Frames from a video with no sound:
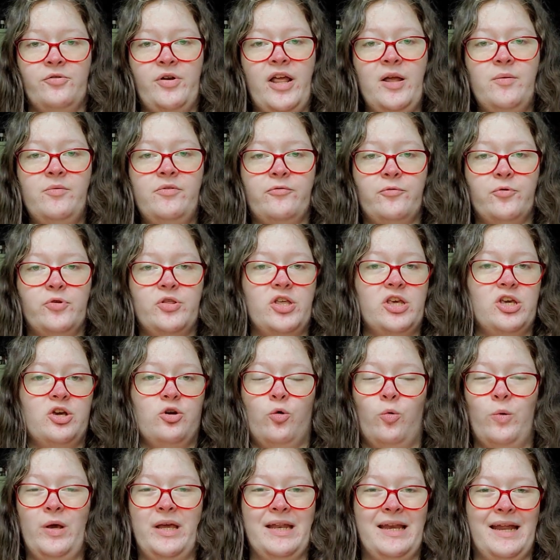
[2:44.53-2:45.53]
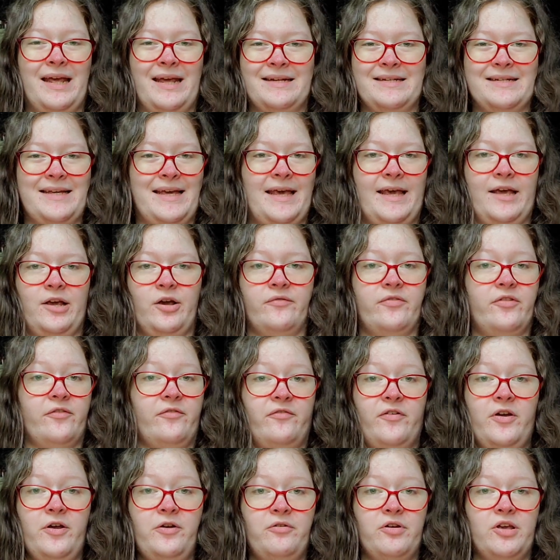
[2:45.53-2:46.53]
named for the Queen and King of the
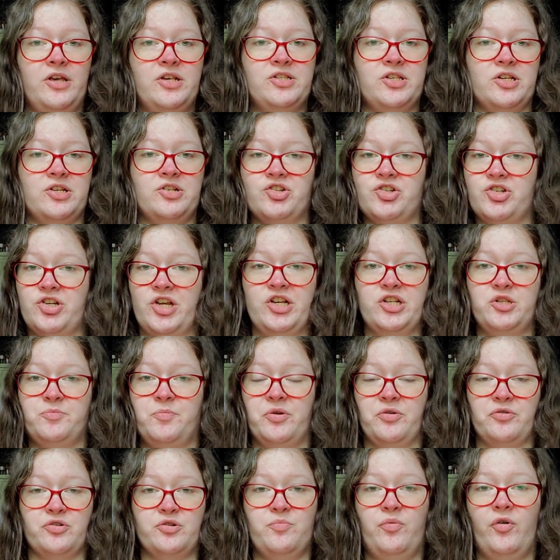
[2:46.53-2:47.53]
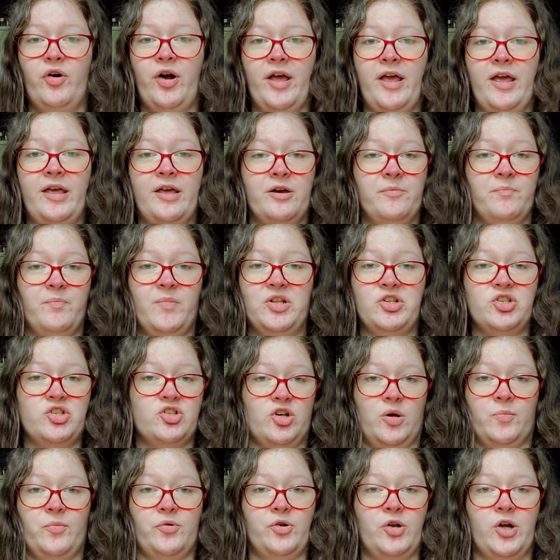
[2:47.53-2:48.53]
Fairies in Shakespeare's play A
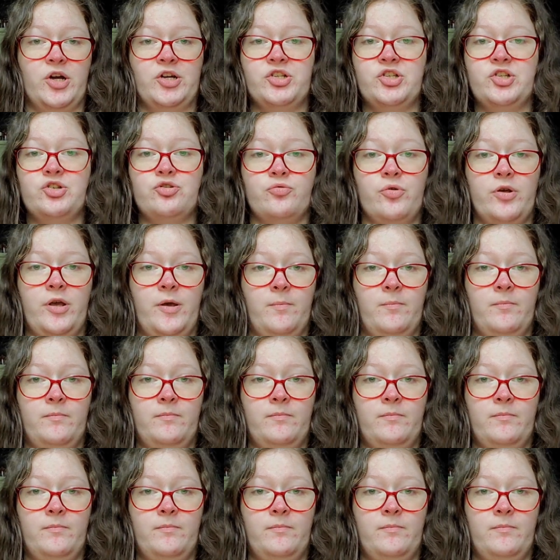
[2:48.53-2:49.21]
Midsummer Night's Dream.